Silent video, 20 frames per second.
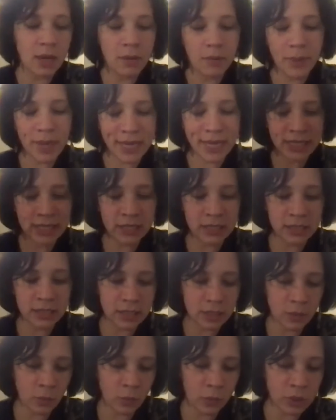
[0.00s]
past the
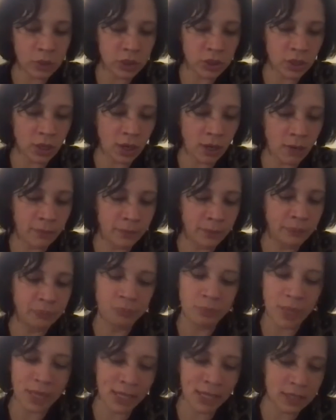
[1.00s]
sandwich shop,
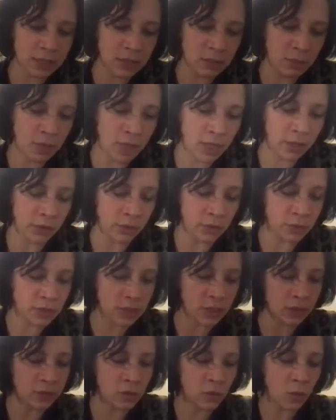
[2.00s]
past the man who
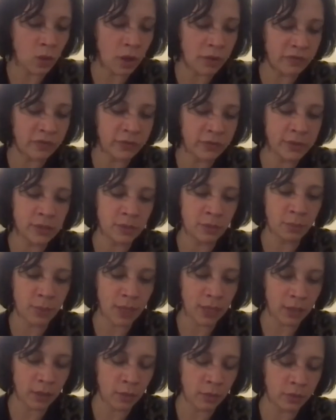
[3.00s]
sells waffles
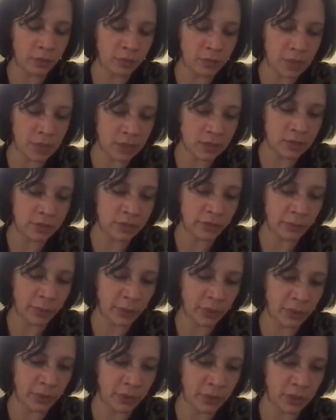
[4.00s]
embedded with beads of
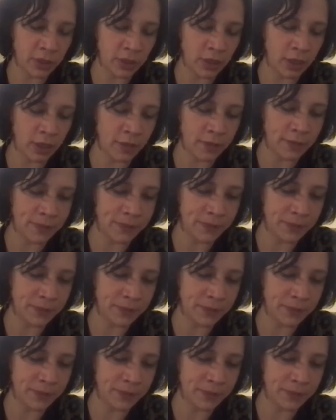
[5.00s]
pearl sugar.